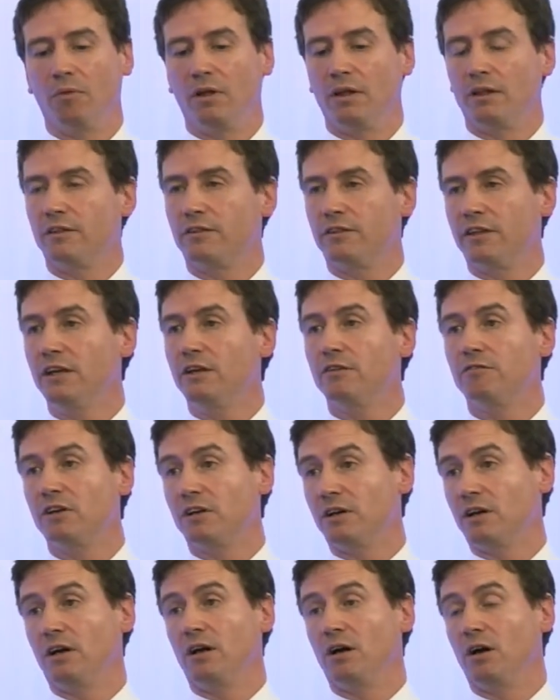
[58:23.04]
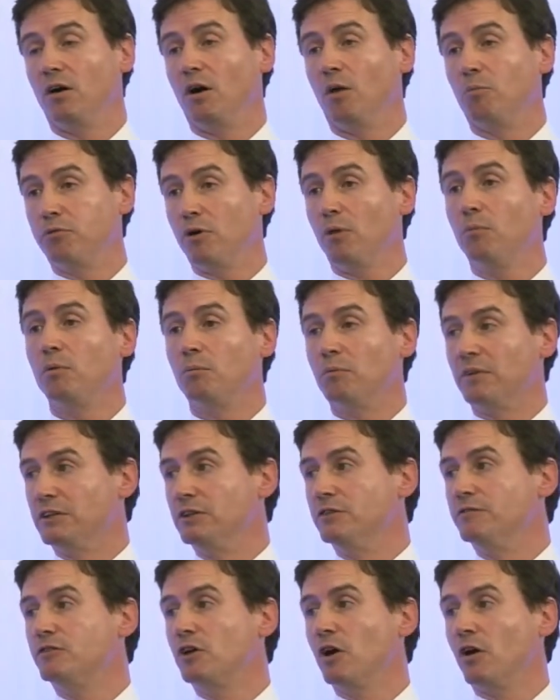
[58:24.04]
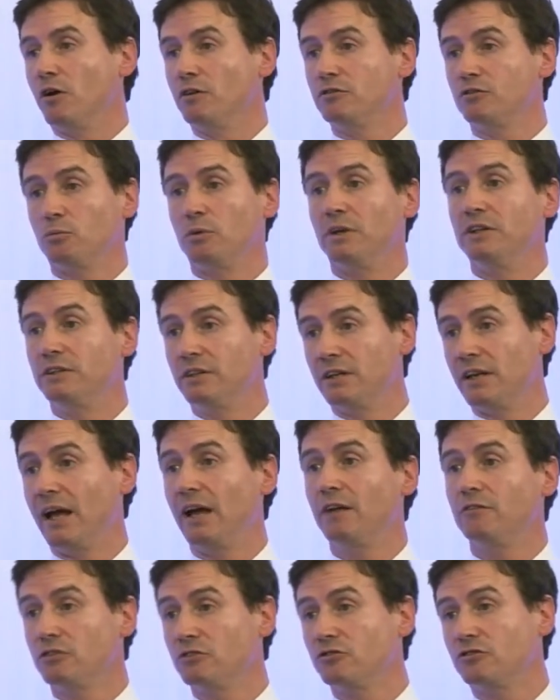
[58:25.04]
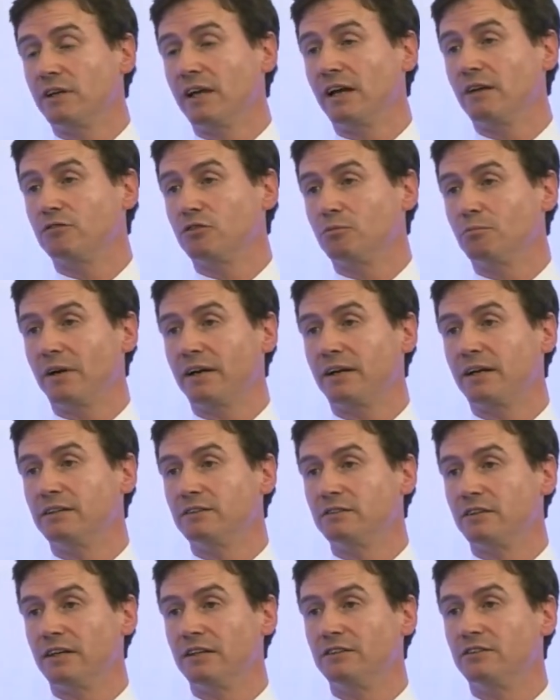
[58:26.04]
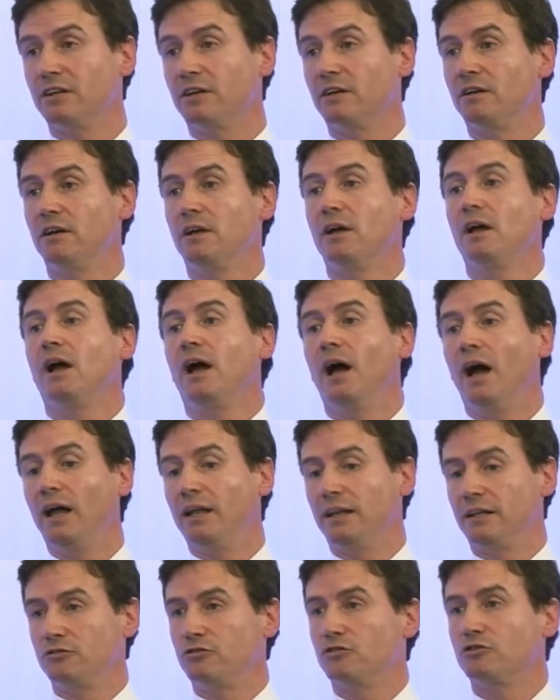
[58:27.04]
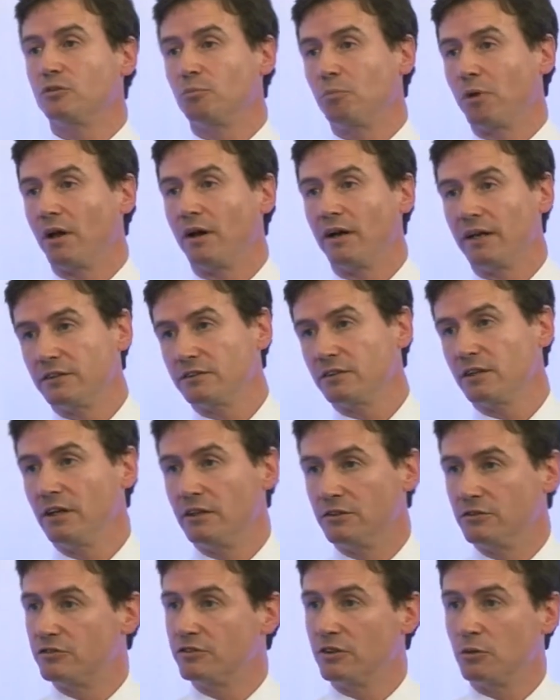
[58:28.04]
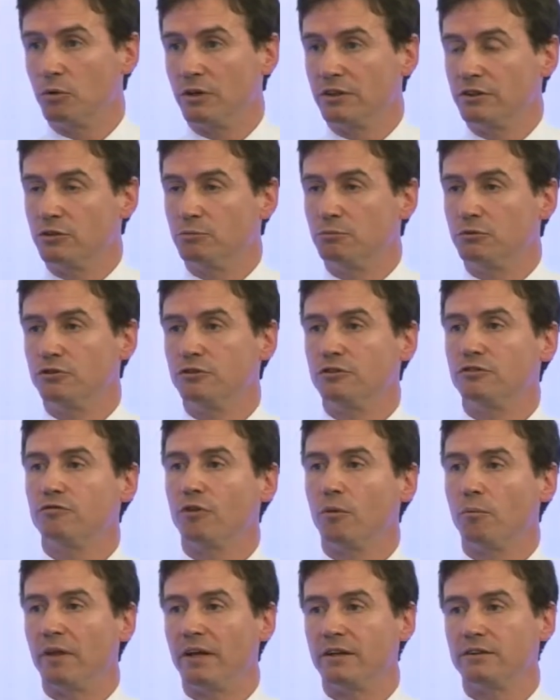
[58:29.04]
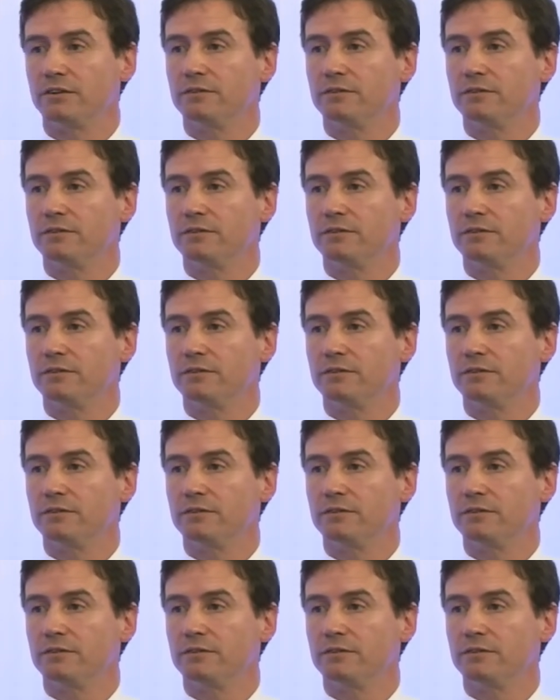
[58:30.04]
Think of a problem that you've got where you can actually have some back-end data, and then just apply it and see what you can produce from that.